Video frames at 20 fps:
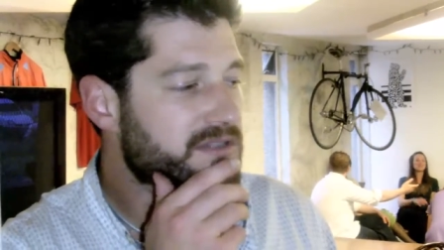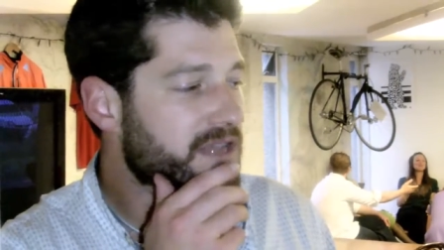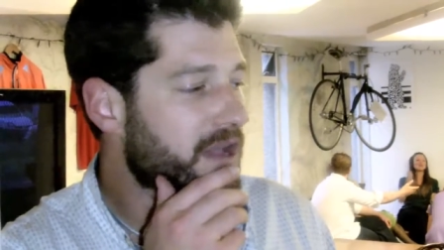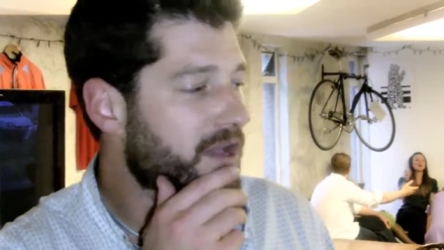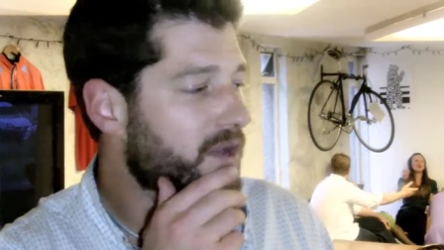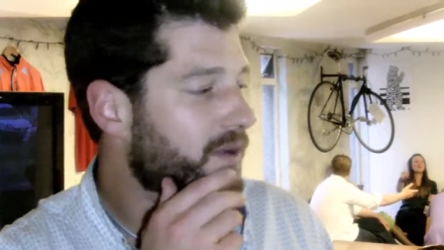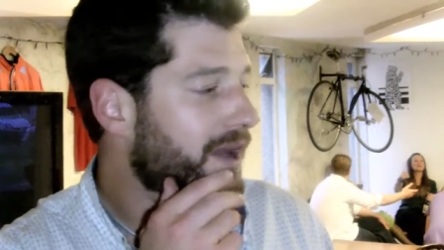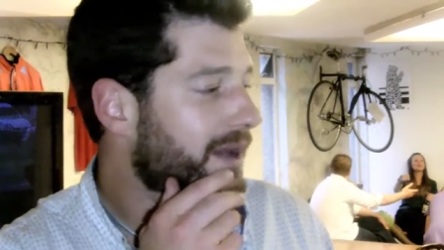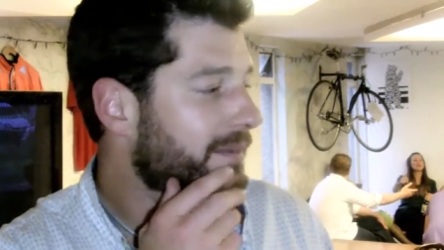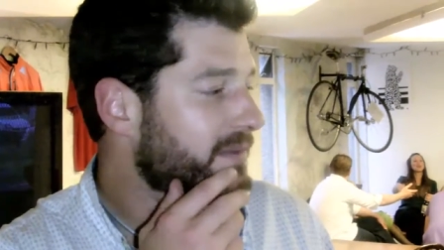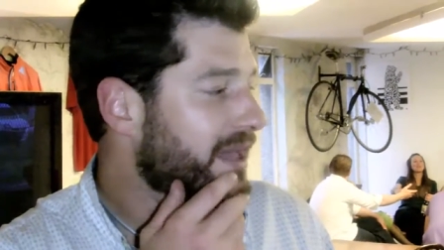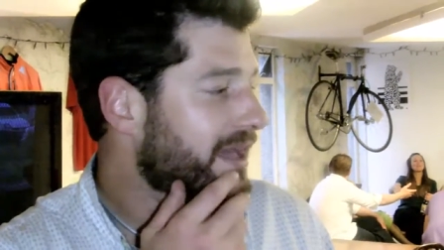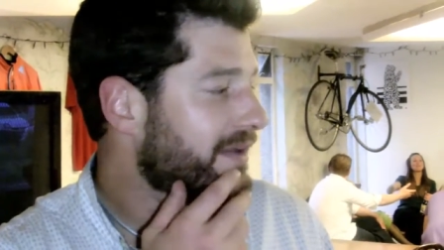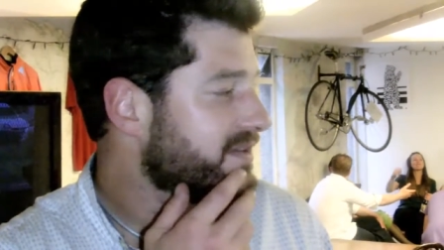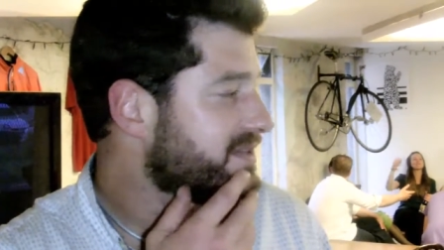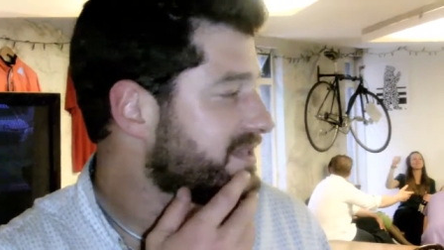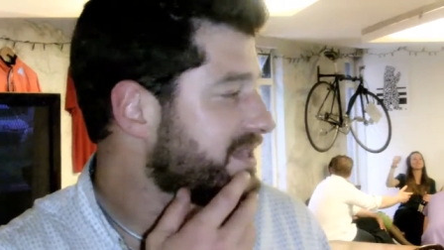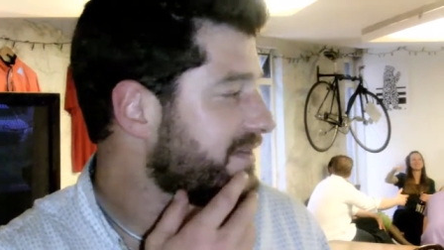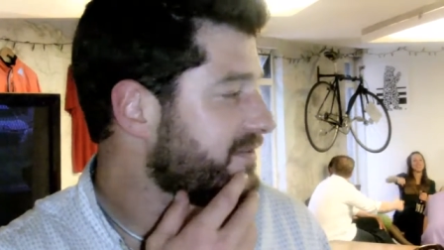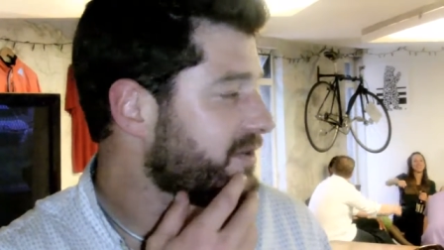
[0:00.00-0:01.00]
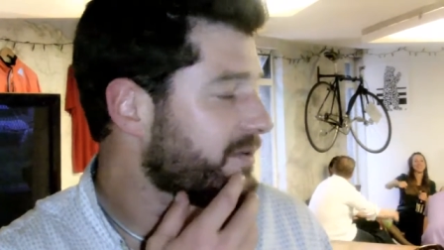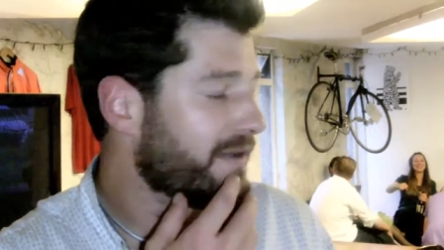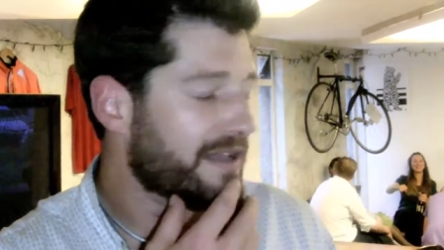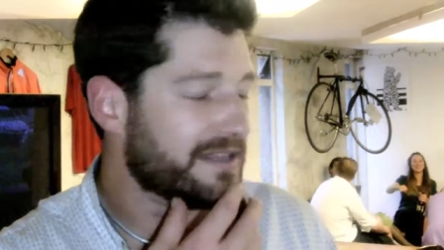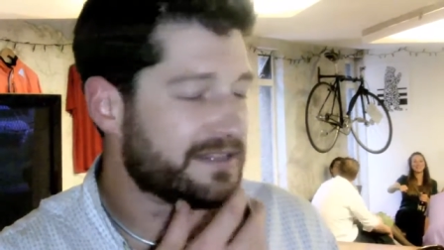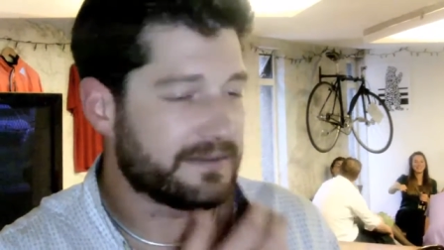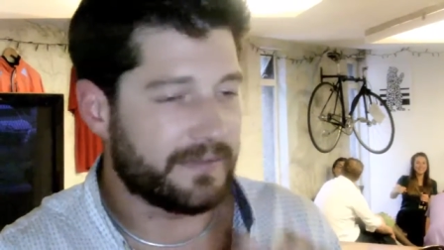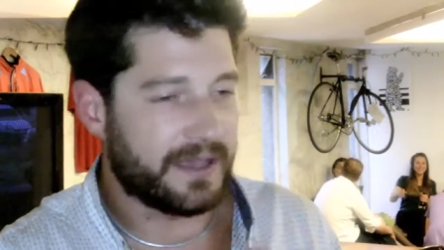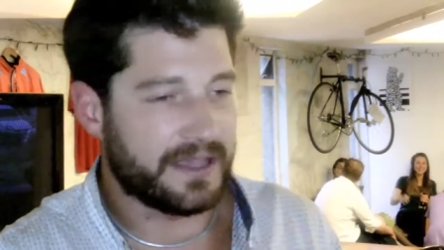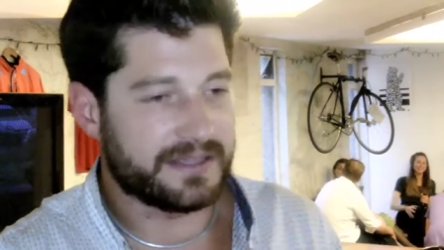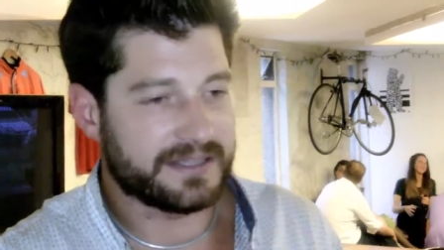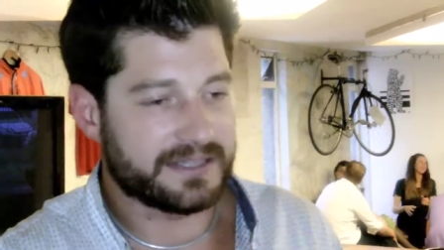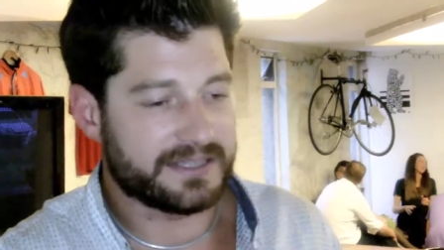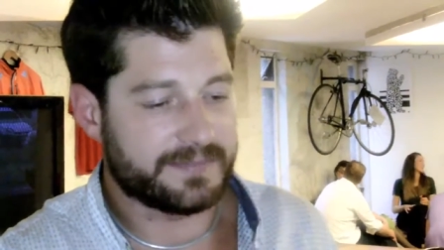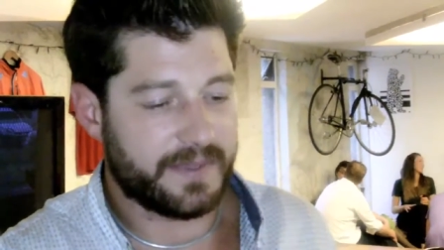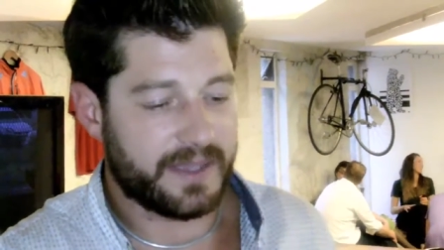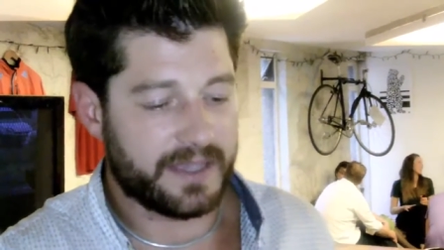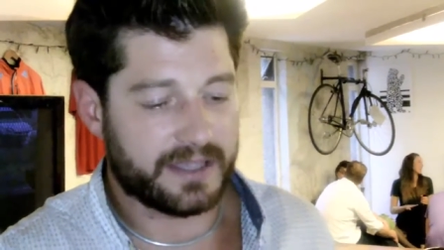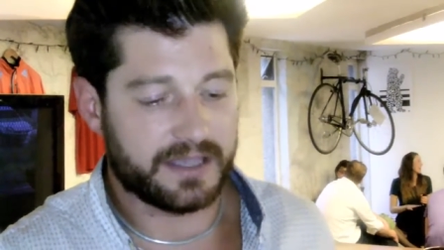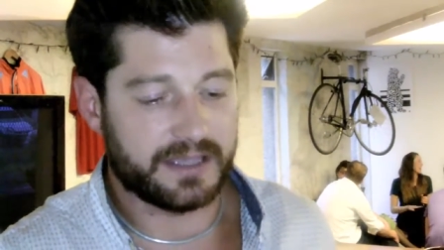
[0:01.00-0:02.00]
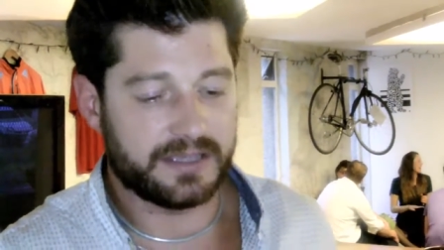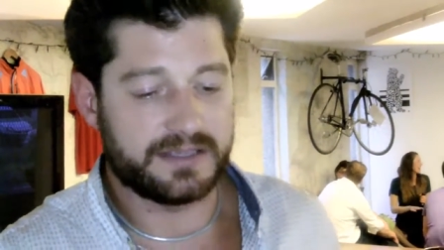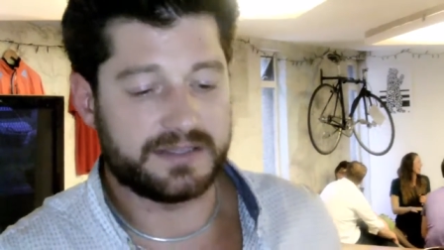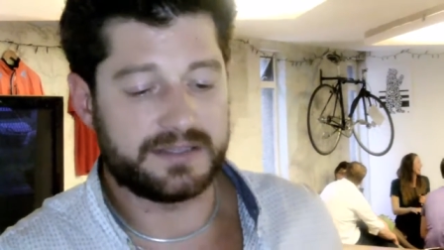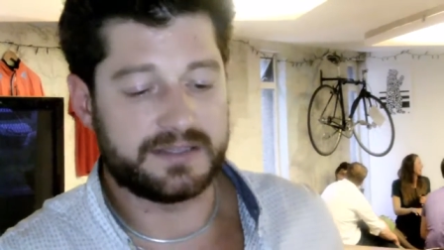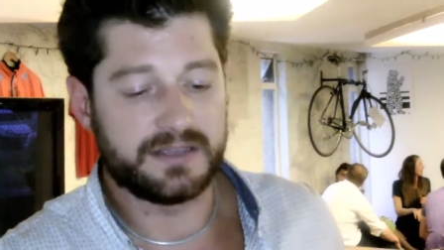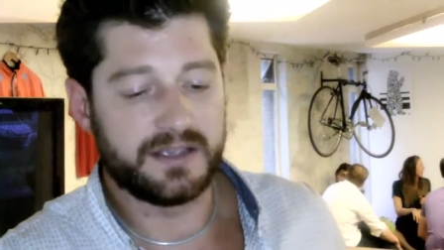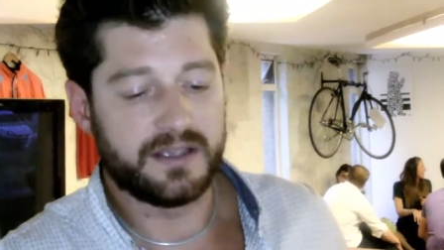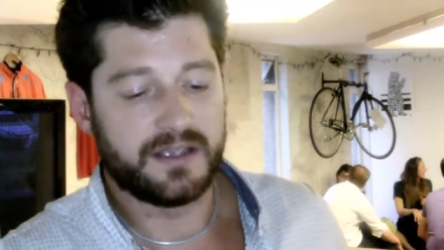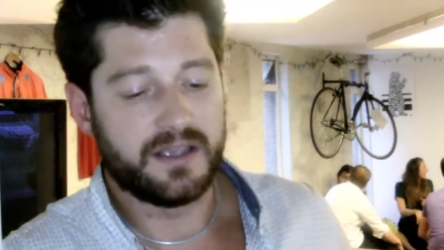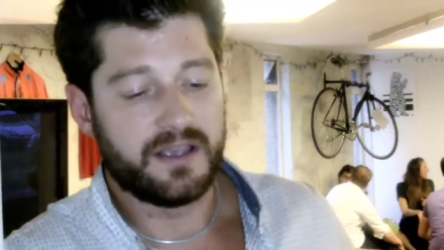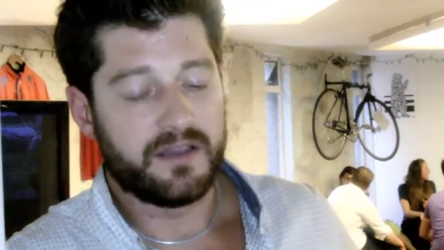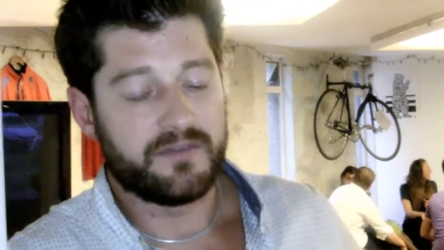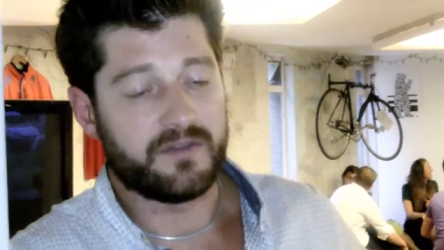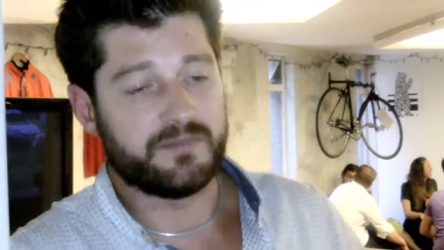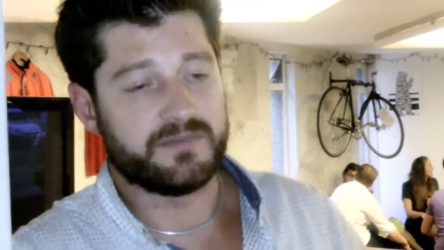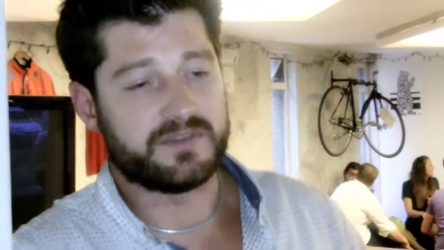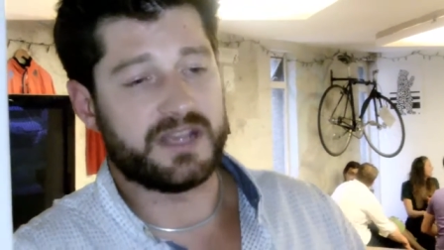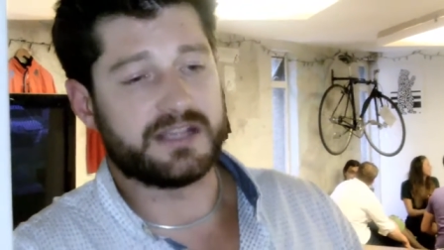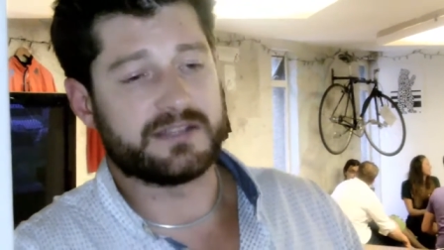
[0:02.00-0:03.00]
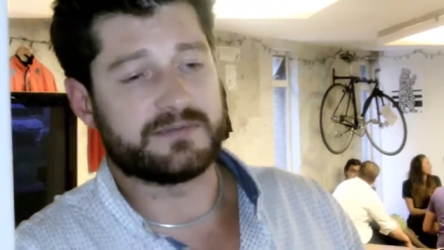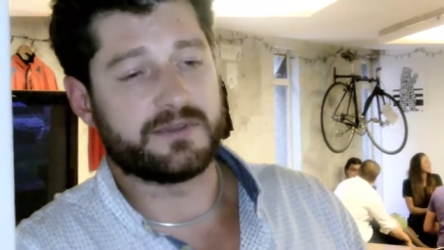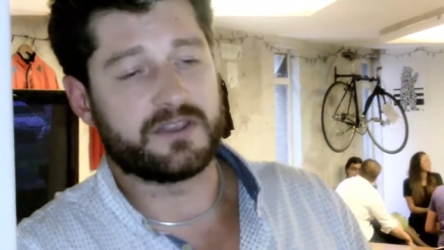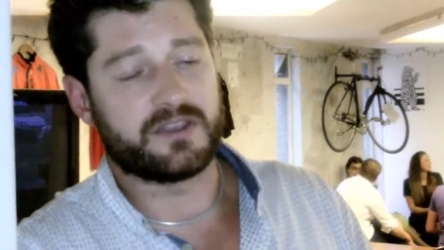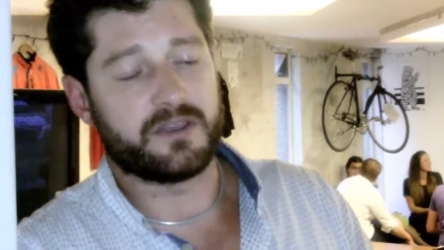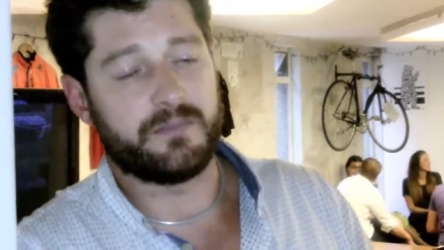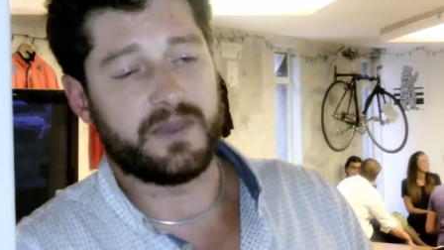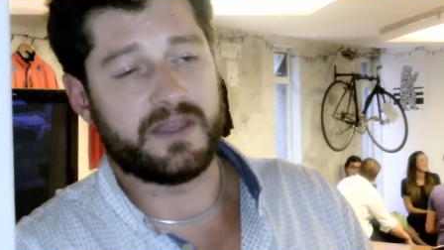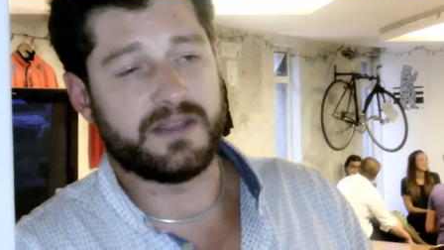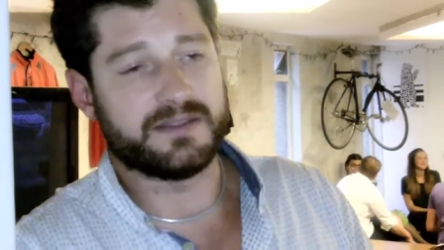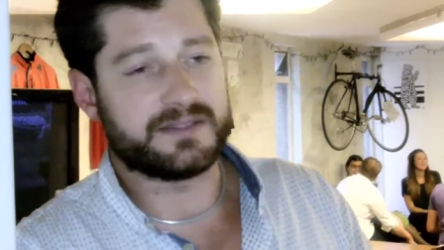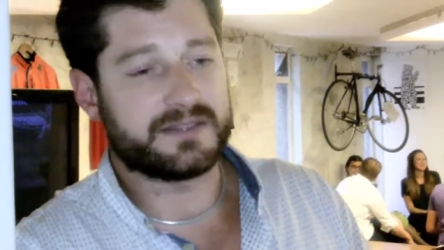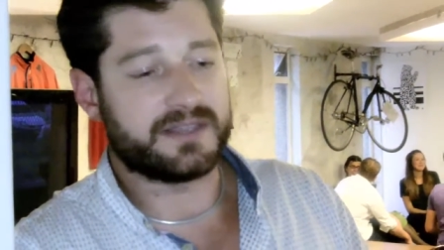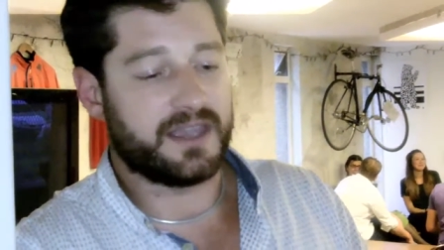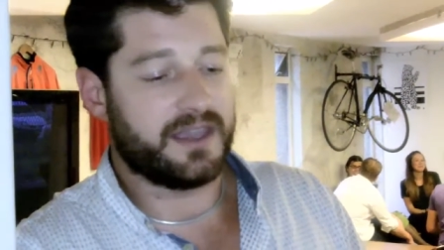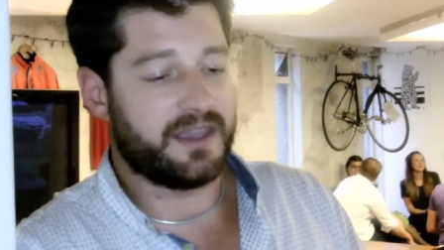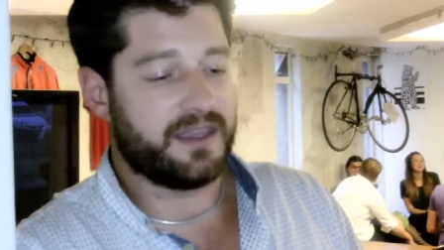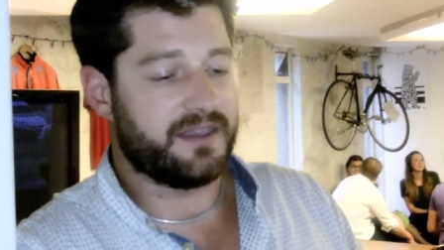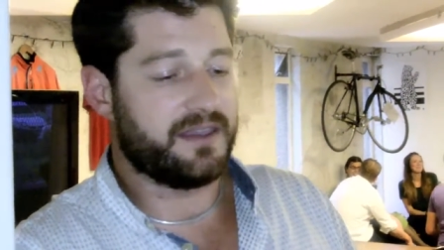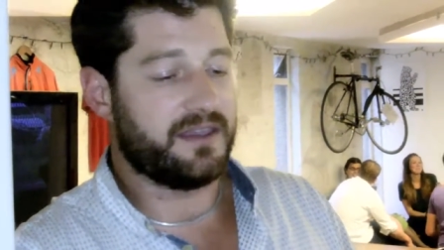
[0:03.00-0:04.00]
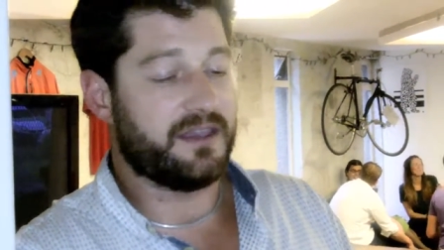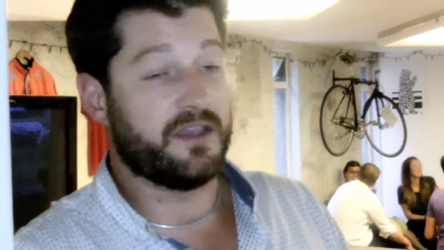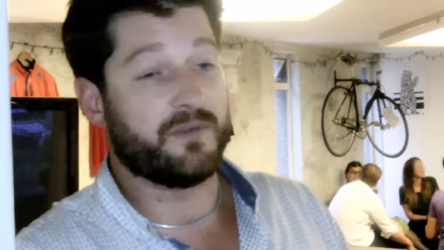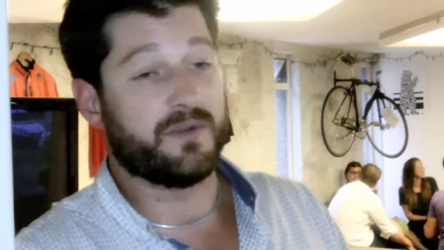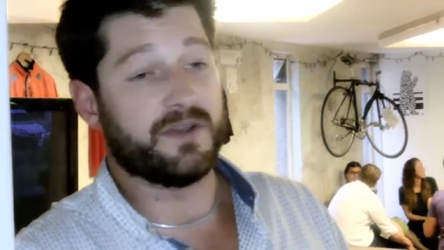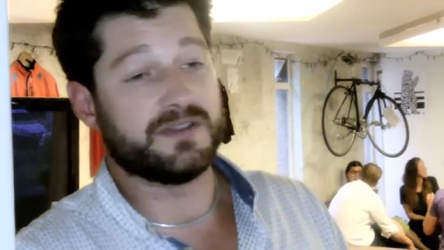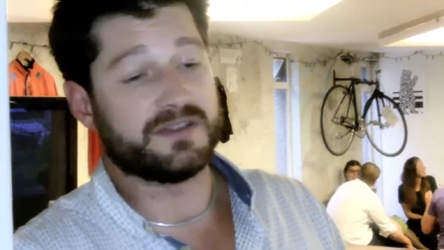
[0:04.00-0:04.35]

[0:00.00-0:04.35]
So yeah, this evening we had some amazing speakers, from Jasmine Kabinski, who